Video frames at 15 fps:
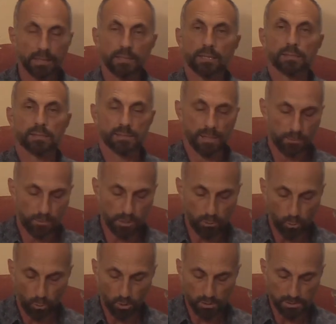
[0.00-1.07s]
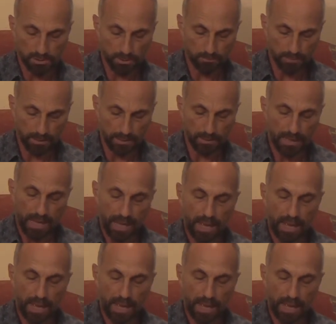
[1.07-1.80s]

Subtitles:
that someone or something